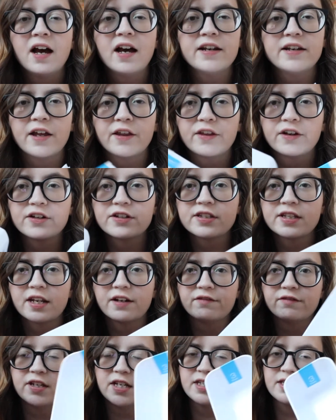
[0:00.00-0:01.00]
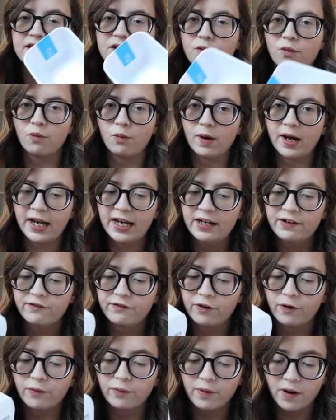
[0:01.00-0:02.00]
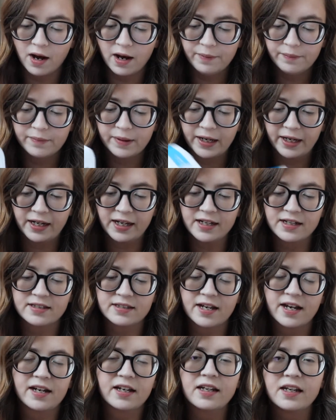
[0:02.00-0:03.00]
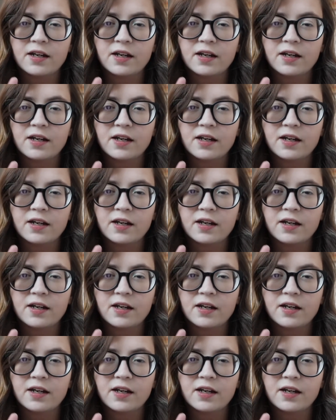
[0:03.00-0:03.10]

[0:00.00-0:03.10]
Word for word: another set of these in white for Rob, but he decided